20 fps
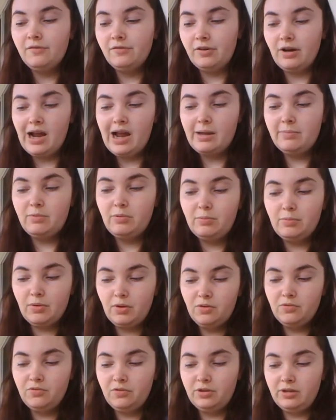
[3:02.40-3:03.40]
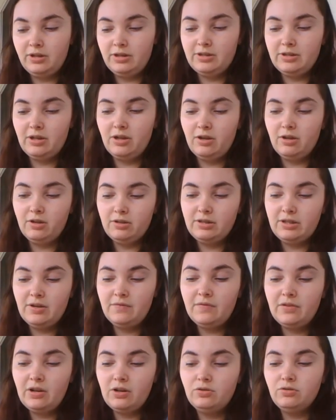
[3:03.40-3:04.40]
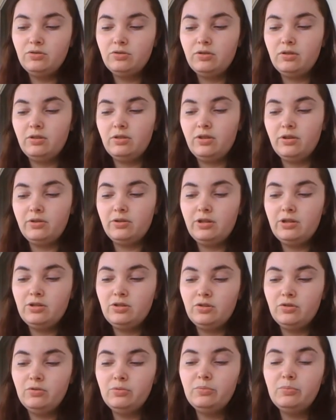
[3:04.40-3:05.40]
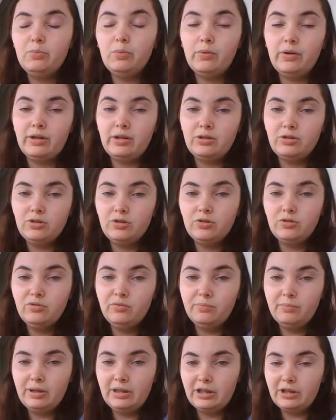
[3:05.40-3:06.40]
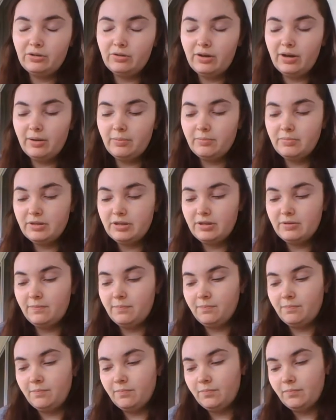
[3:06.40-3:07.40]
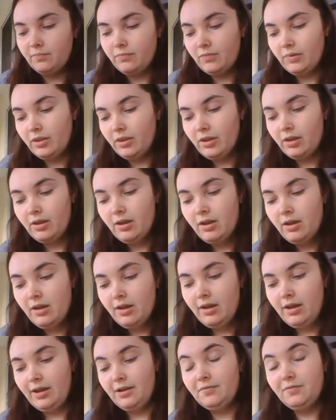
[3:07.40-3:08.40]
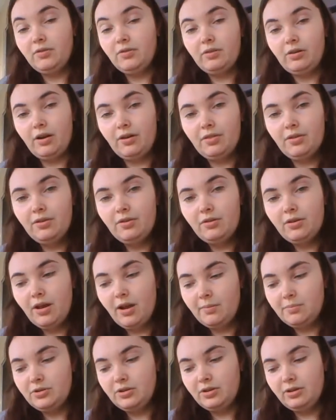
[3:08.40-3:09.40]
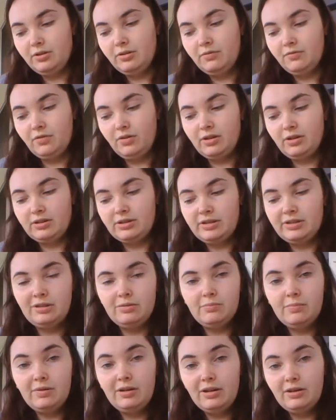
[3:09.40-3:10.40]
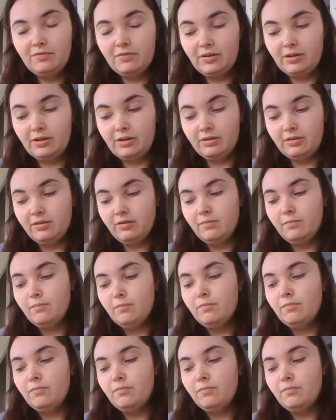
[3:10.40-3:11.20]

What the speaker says: for ibuprofen is 732.2 milligrams. And for our third option, for acetaminophen,